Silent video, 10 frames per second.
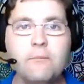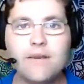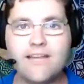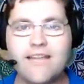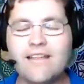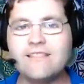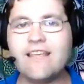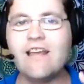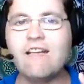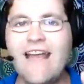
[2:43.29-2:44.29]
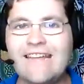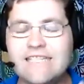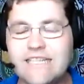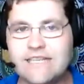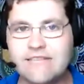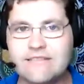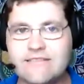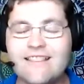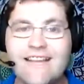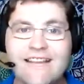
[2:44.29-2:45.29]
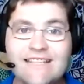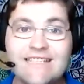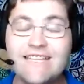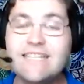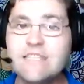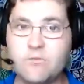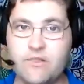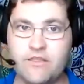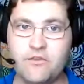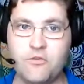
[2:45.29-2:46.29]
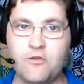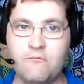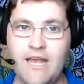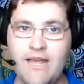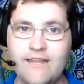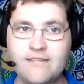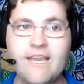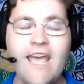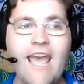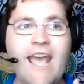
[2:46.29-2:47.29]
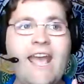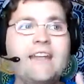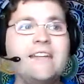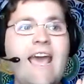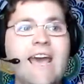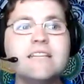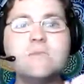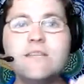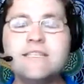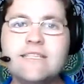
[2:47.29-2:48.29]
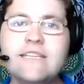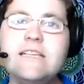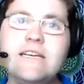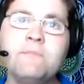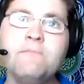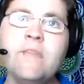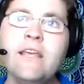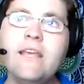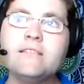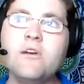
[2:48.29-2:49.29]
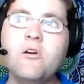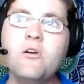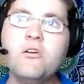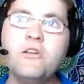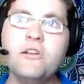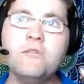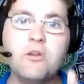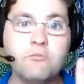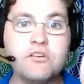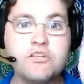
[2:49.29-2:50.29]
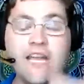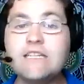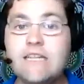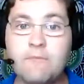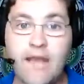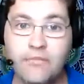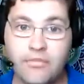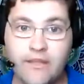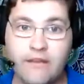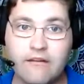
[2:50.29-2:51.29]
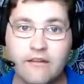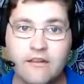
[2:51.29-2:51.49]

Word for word: but yet they are ideas that exist within your mind. And as we see them, it's all, you know, you're projecting them out there